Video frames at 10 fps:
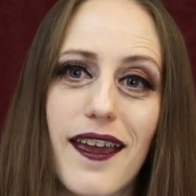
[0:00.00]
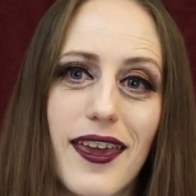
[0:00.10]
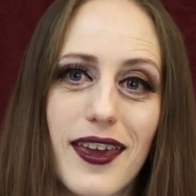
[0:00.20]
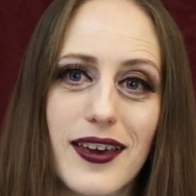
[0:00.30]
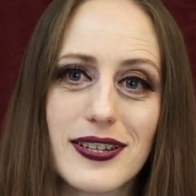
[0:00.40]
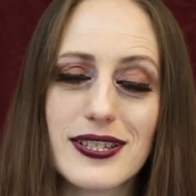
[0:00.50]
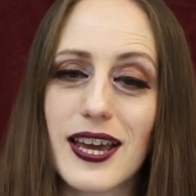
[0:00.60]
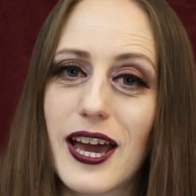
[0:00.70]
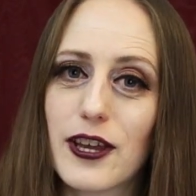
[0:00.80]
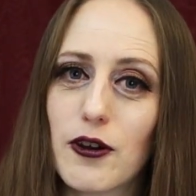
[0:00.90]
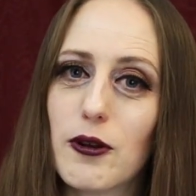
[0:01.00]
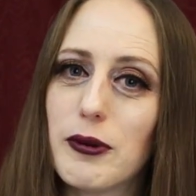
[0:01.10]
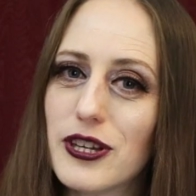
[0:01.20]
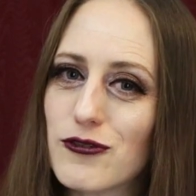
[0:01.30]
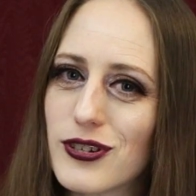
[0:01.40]
and I go to
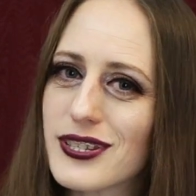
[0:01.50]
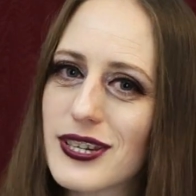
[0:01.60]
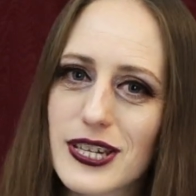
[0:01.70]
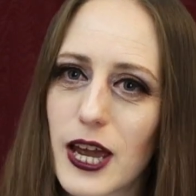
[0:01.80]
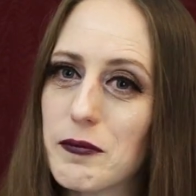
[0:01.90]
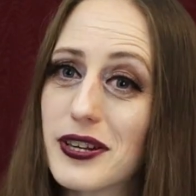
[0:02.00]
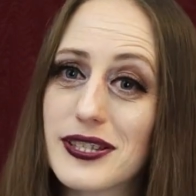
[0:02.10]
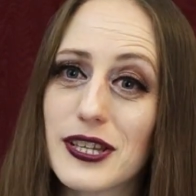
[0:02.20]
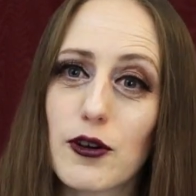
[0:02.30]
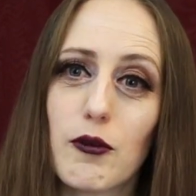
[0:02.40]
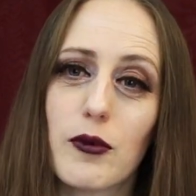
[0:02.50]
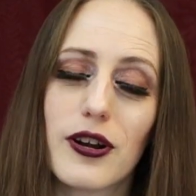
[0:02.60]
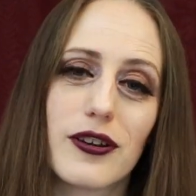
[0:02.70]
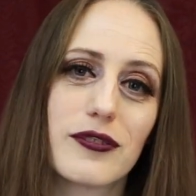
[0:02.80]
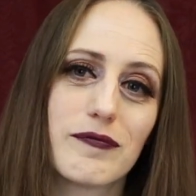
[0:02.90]
Pinterest and type in a single
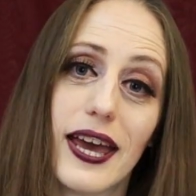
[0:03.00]
word,